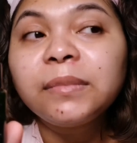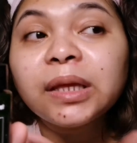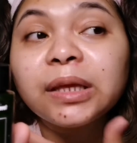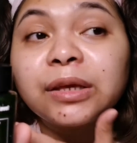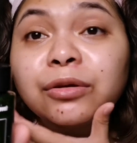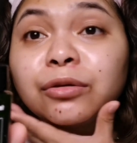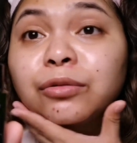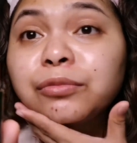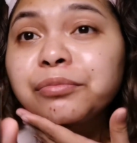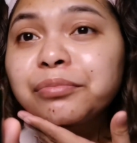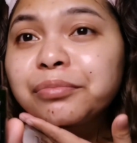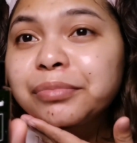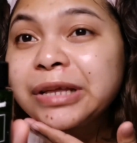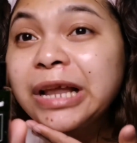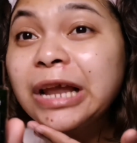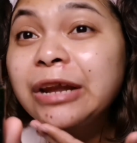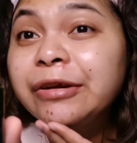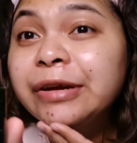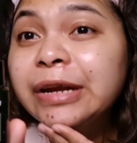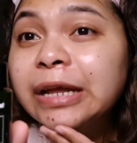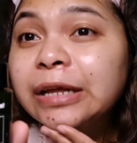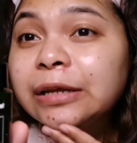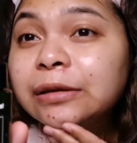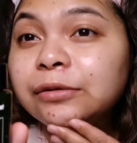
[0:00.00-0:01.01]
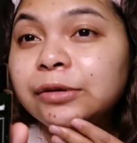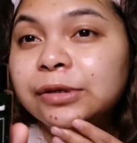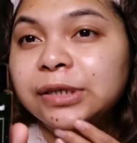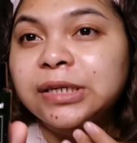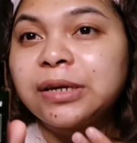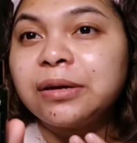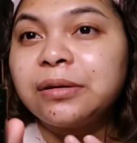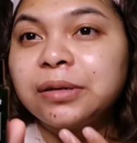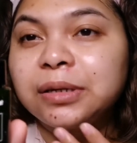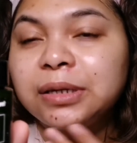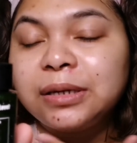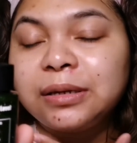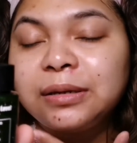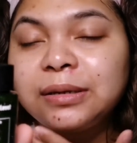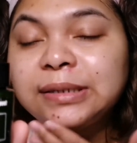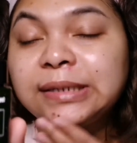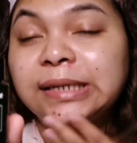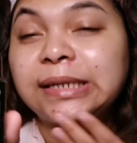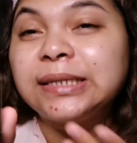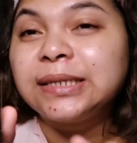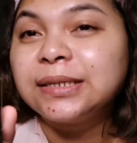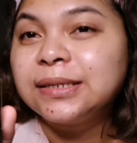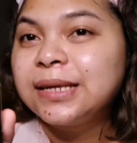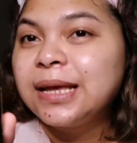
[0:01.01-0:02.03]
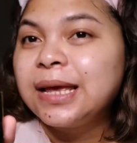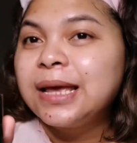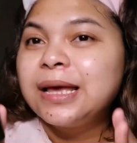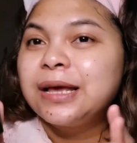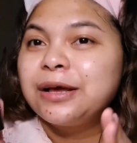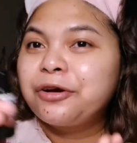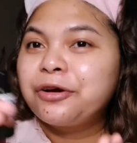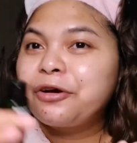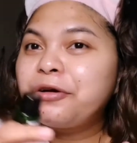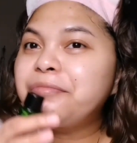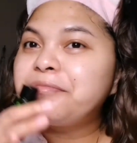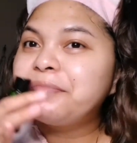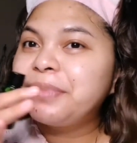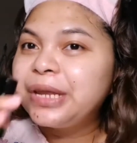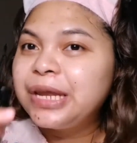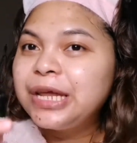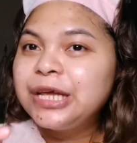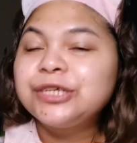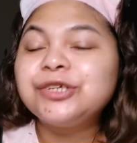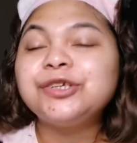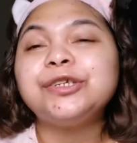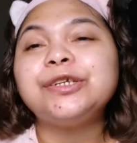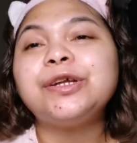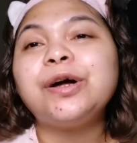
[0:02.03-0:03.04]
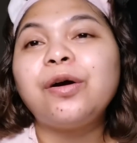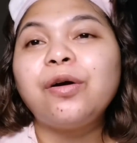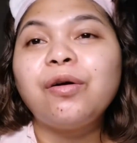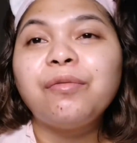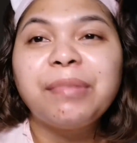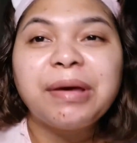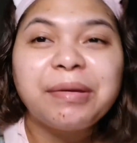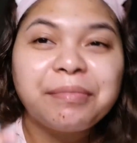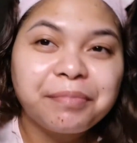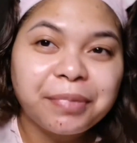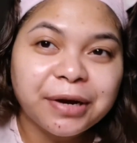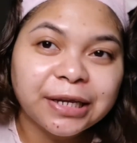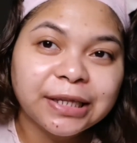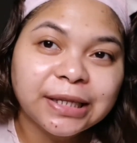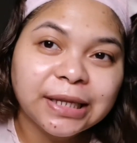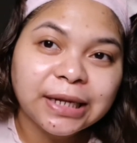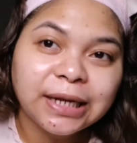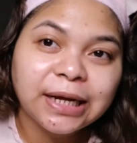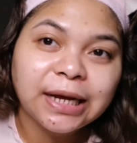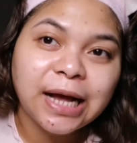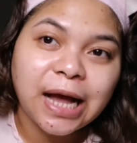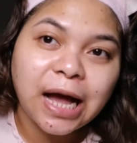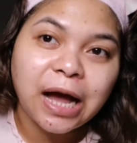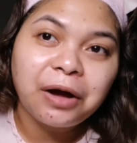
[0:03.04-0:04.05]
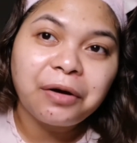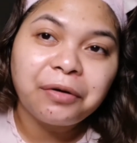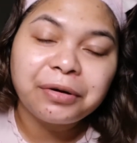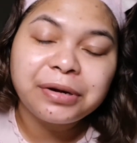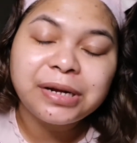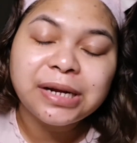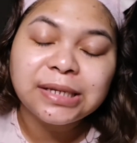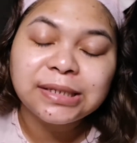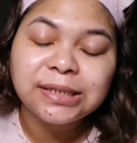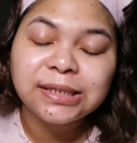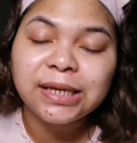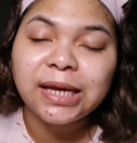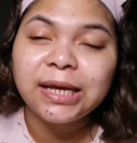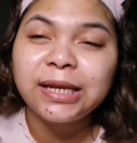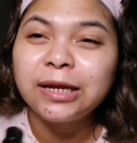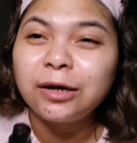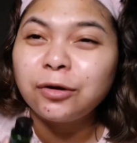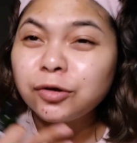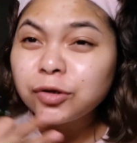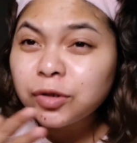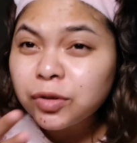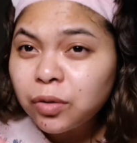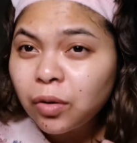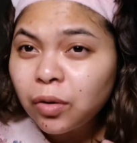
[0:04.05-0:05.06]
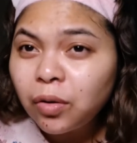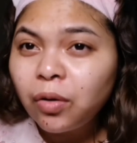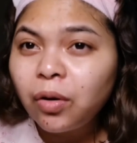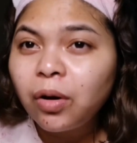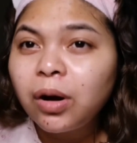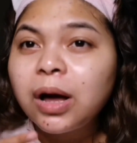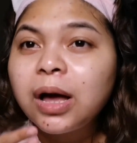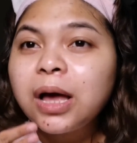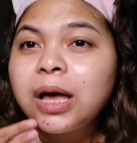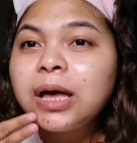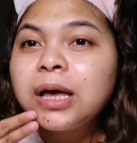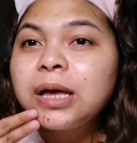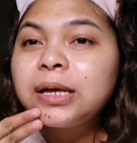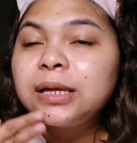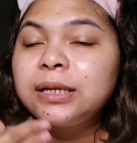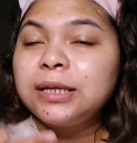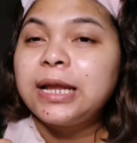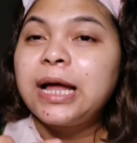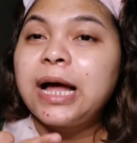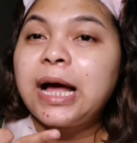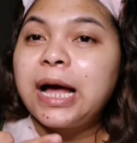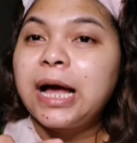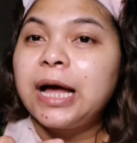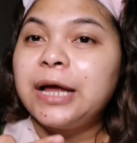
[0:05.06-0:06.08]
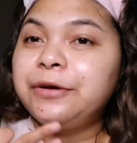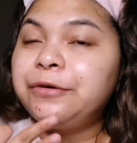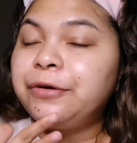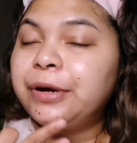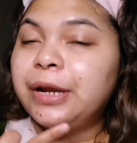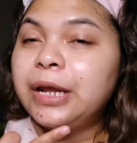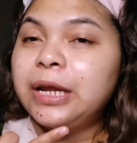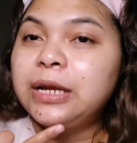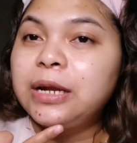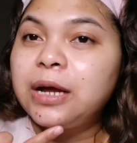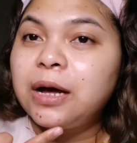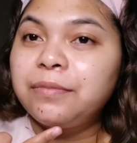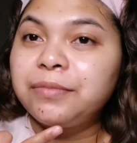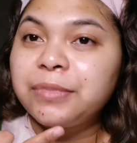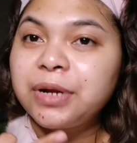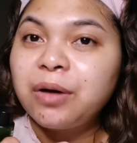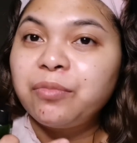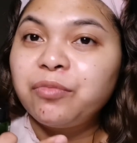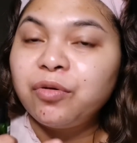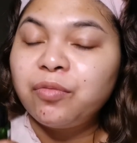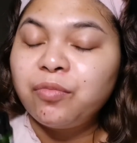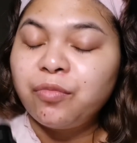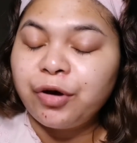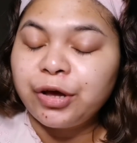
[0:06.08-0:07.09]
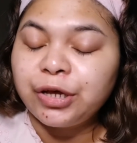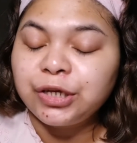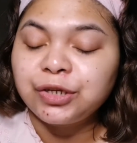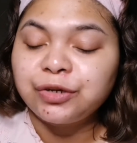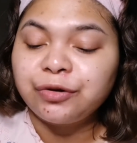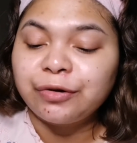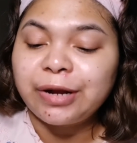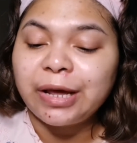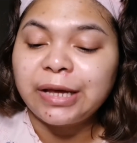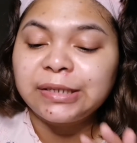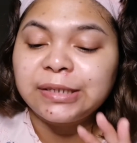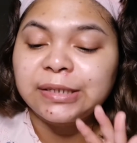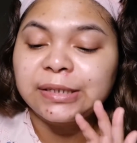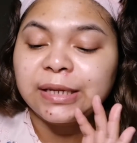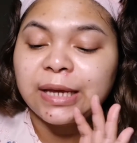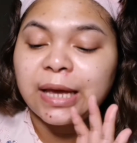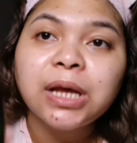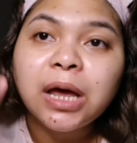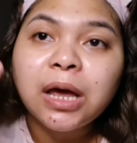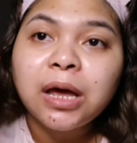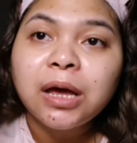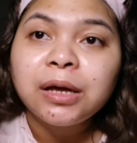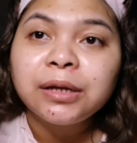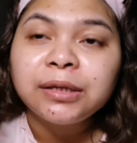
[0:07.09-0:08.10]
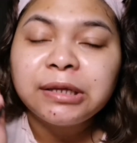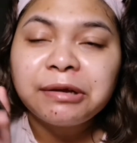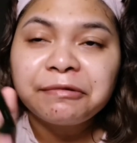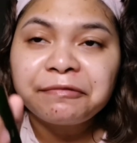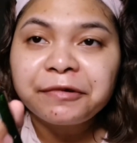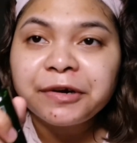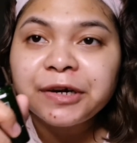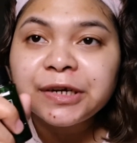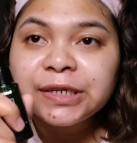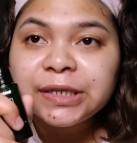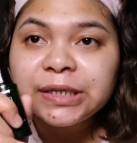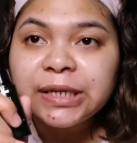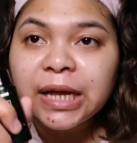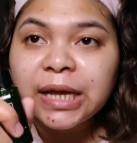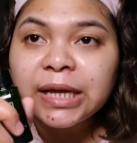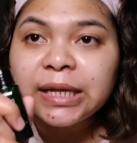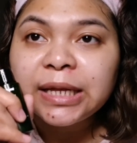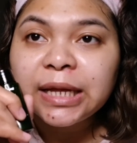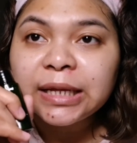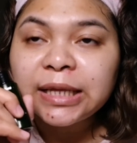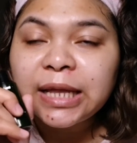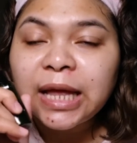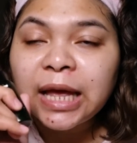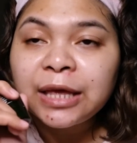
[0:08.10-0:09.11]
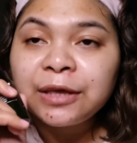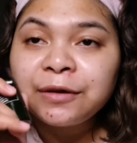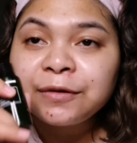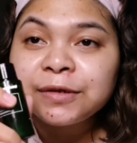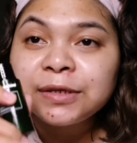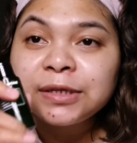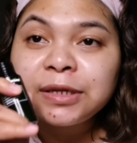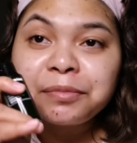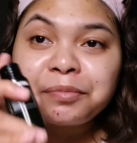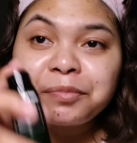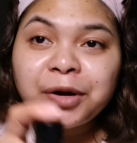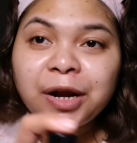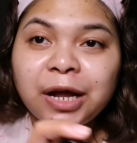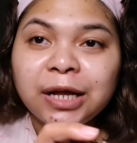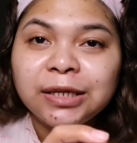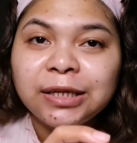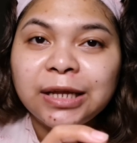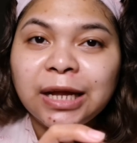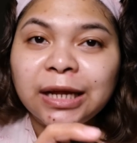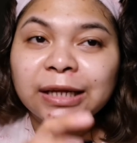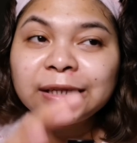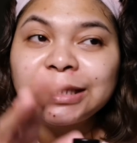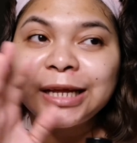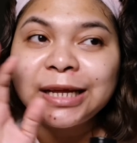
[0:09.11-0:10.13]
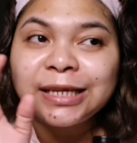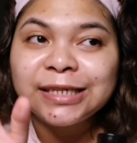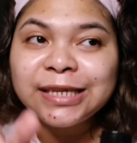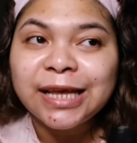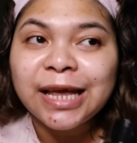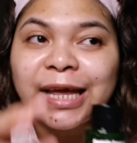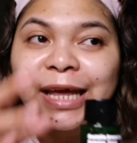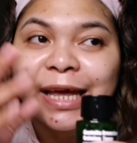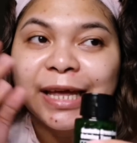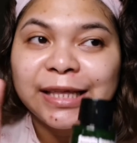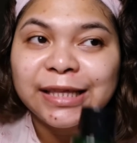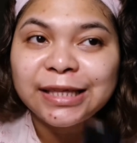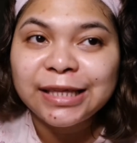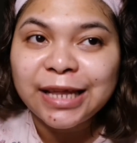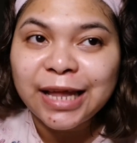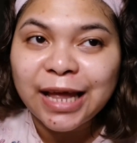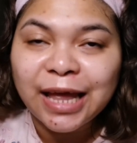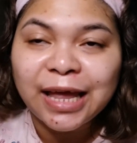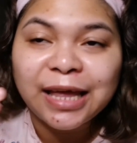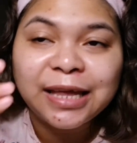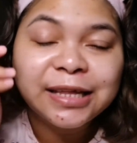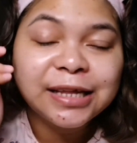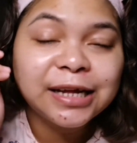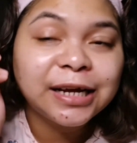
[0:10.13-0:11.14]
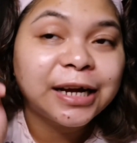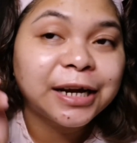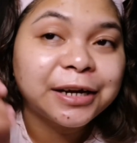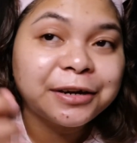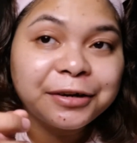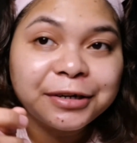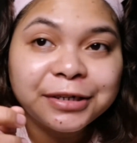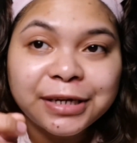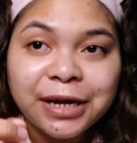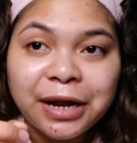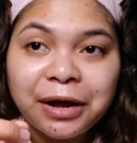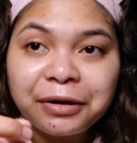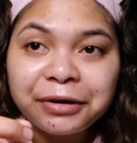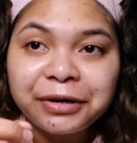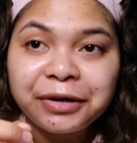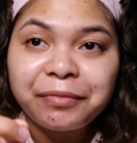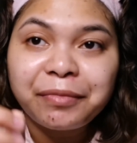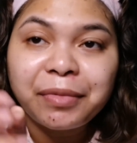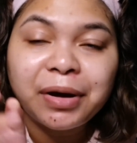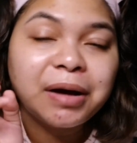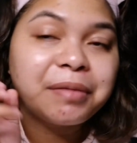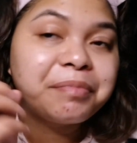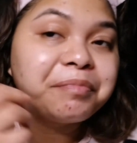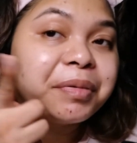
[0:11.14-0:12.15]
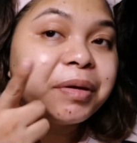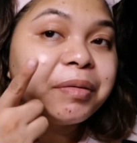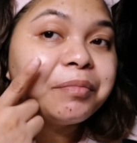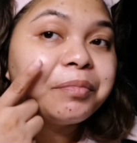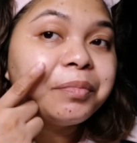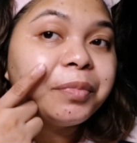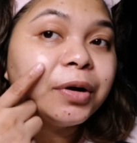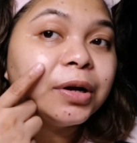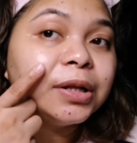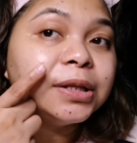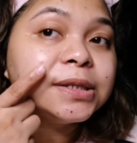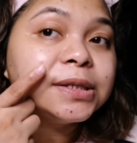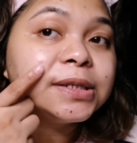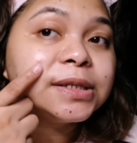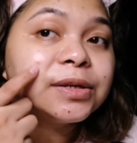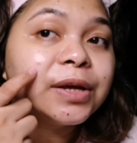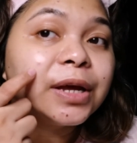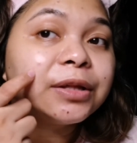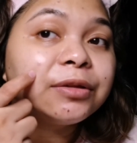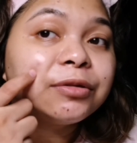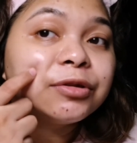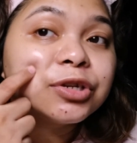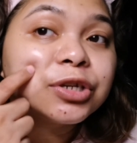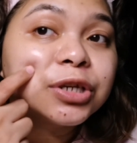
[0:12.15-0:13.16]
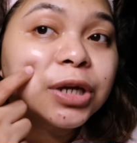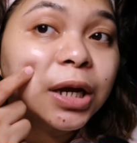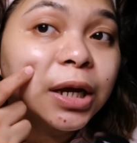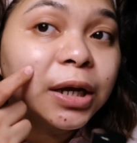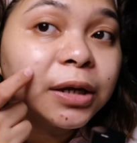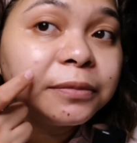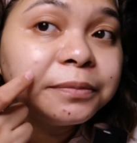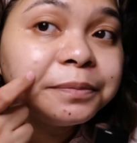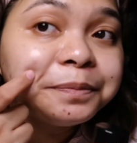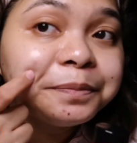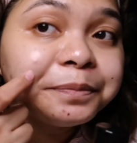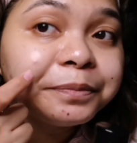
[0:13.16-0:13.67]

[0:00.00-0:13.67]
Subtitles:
yung lalo na dun sa since combination ako, may part talaga ako ng skin na gusto kong na mo-moisturize. The first day that I used the product, the second day nagkaroon na ako ng mga pimples, so ito siya.